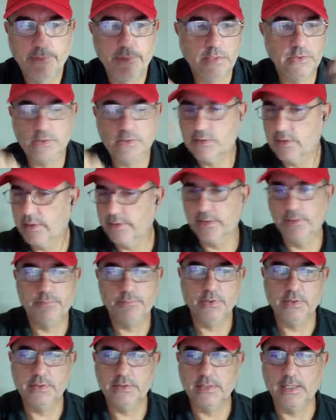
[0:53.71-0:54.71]
And just let them
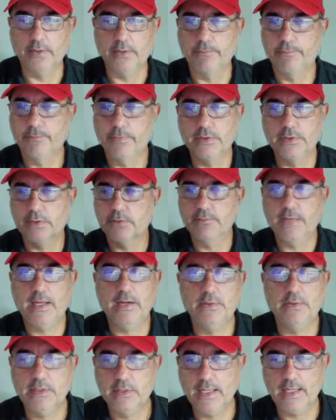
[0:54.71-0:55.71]
put it down. It doesn't matter
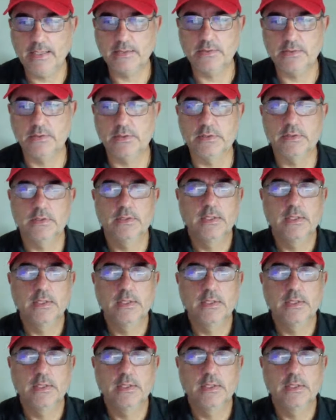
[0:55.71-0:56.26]
what the answer is.